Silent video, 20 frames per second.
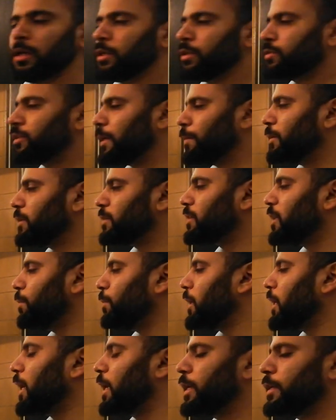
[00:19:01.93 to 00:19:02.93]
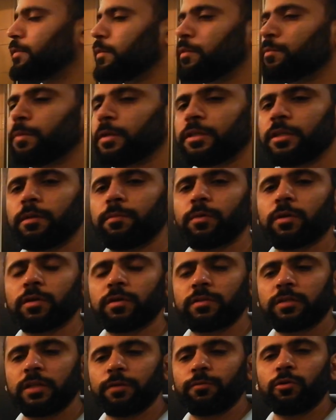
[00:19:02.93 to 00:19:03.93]
stable ischemic heart disease patient,
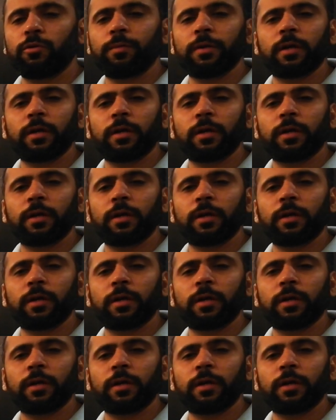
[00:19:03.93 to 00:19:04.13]
because they would be